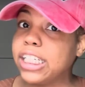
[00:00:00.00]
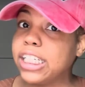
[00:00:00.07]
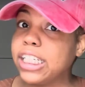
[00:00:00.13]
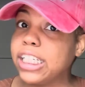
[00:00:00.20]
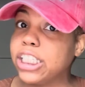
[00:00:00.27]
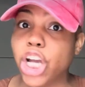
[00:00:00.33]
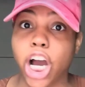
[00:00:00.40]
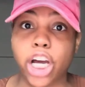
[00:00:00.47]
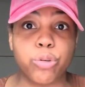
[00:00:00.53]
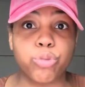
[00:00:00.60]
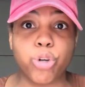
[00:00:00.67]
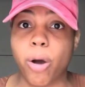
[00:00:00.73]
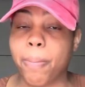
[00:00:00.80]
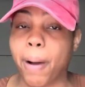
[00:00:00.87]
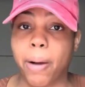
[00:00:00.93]
Y'all don't
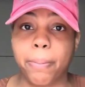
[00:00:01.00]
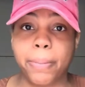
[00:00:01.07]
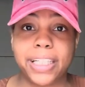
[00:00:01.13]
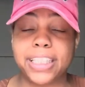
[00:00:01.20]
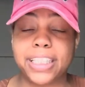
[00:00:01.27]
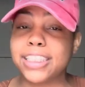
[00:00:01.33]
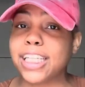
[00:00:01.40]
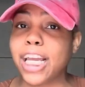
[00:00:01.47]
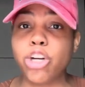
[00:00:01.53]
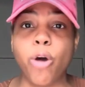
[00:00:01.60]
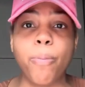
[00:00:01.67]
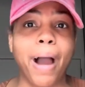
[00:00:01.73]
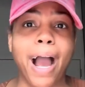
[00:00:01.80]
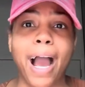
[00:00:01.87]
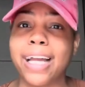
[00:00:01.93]
know about me. This ain't no
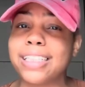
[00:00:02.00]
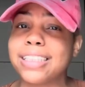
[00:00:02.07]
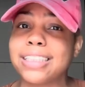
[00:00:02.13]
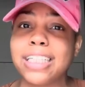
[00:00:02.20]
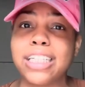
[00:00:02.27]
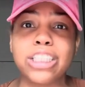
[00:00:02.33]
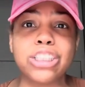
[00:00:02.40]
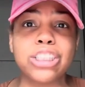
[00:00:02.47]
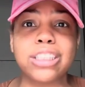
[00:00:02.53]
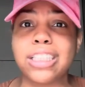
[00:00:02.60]
behind the scenes.